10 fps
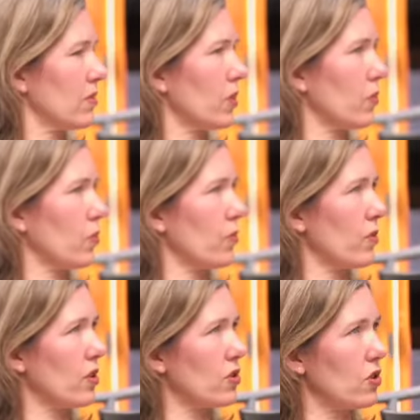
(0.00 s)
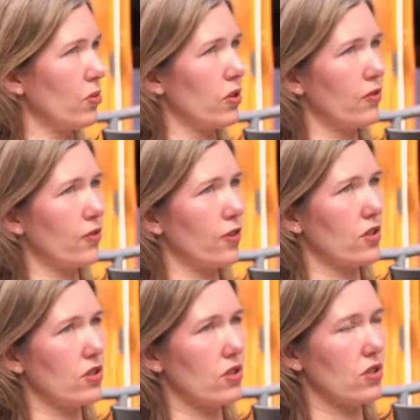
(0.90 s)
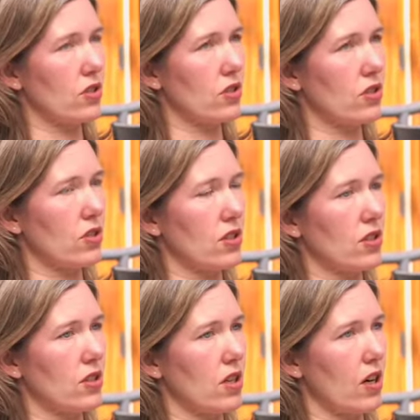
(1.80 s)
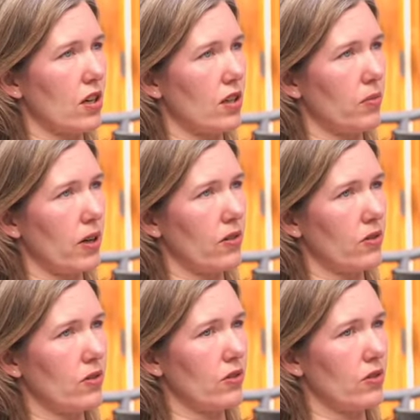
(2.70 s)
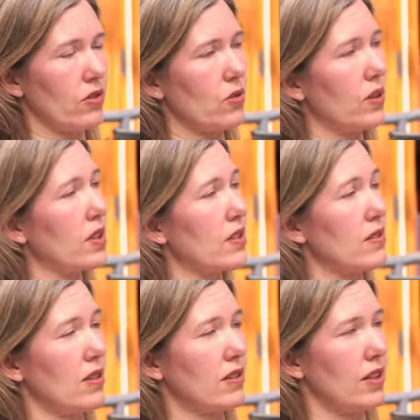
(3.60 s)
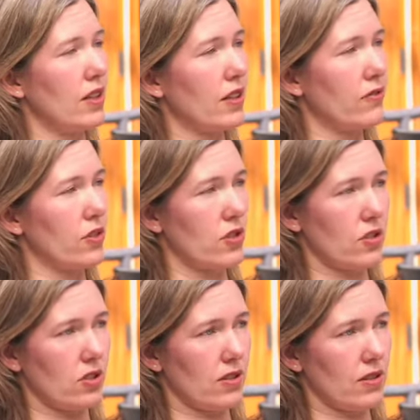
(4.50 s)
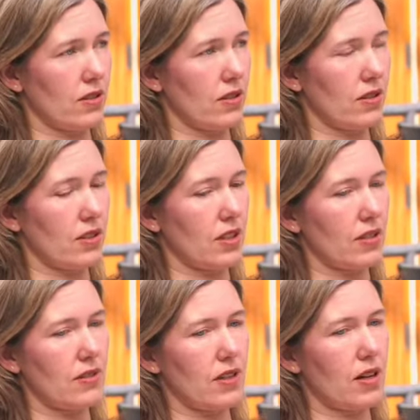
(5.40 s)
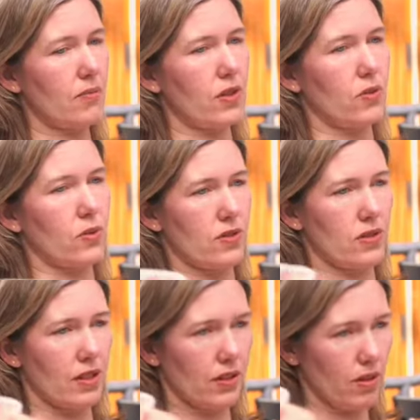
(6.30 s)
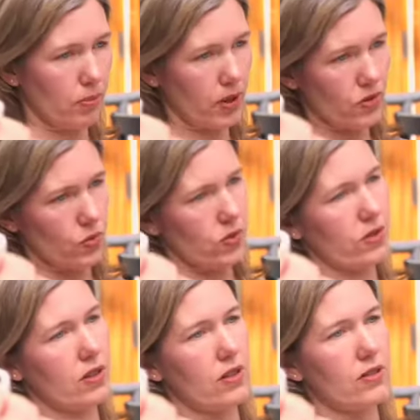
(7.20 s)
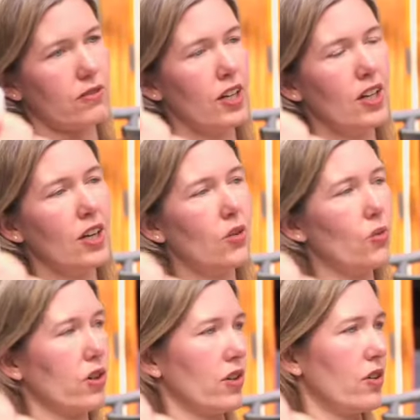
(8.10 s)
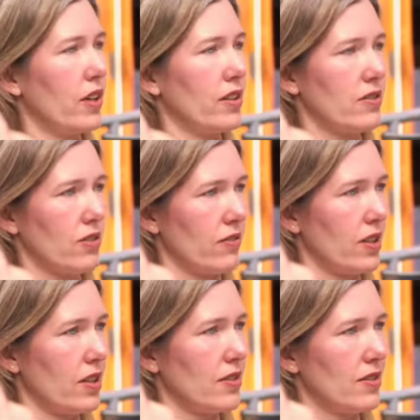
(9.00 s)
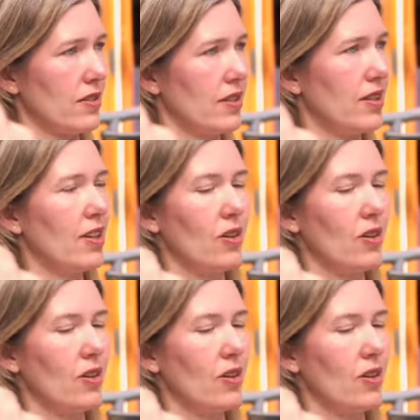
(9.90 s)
When Adobe first started talking about doing things online versus just on the desktop, there was like the buzzword of we're going to create a service. Yeah.